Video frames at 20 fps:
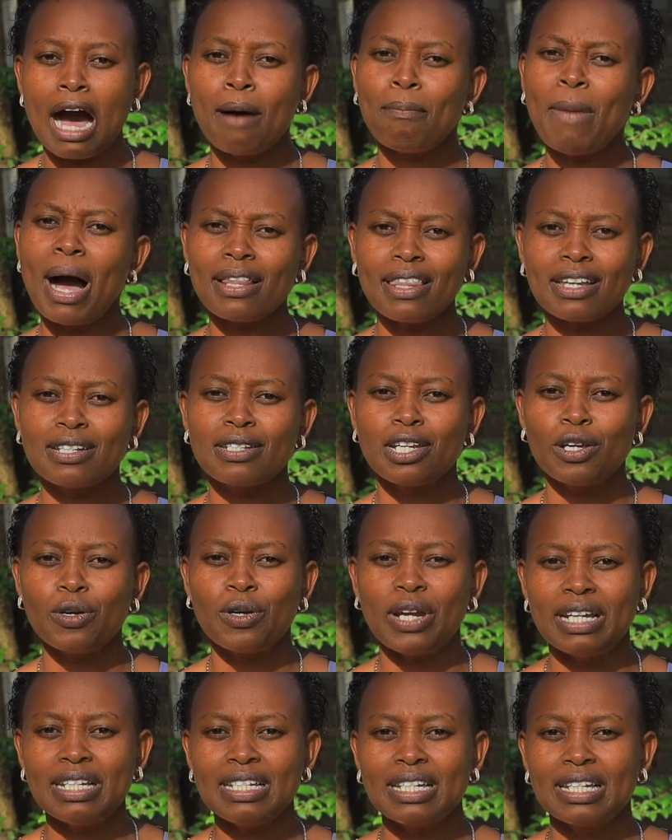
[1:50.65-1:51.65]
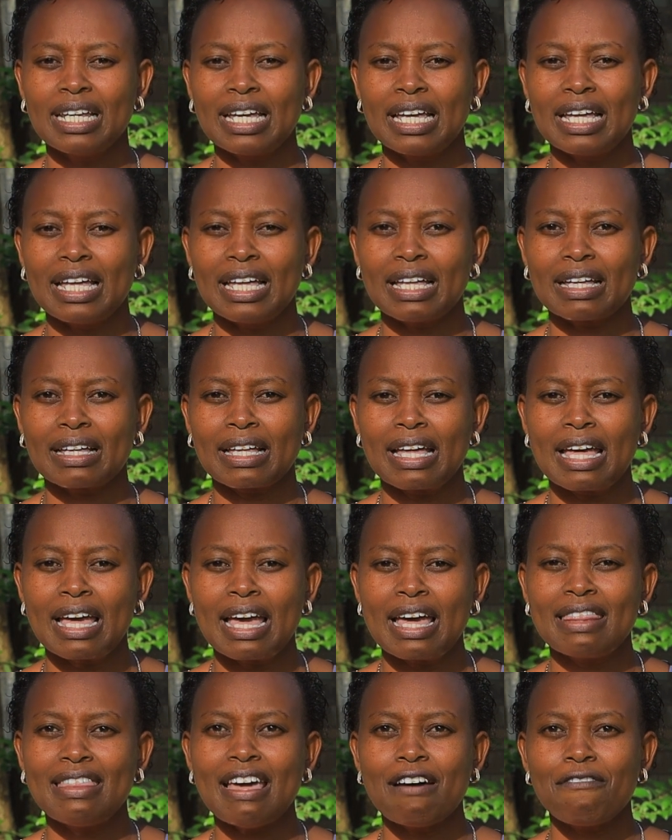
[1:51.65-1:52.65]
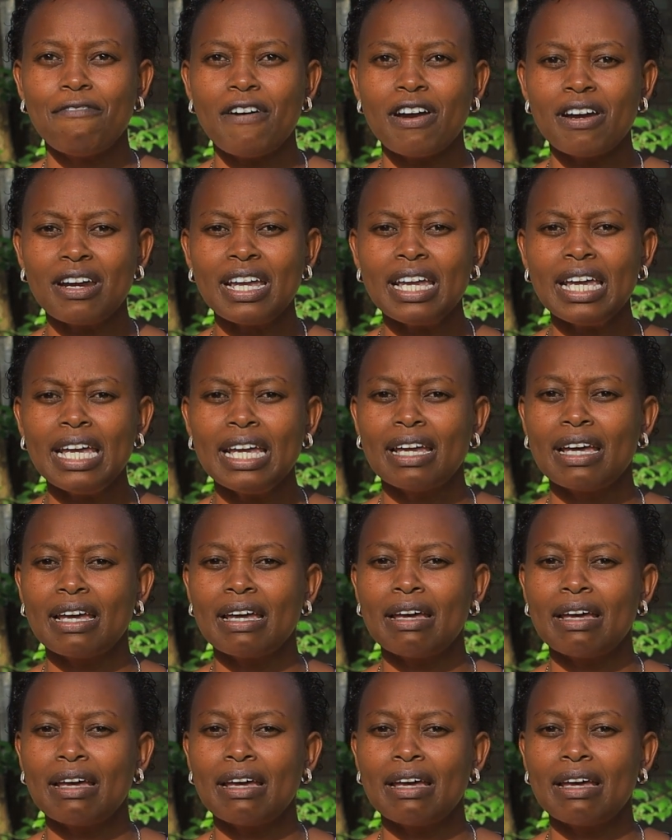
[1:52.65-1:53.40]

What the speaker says: Among the students, there are very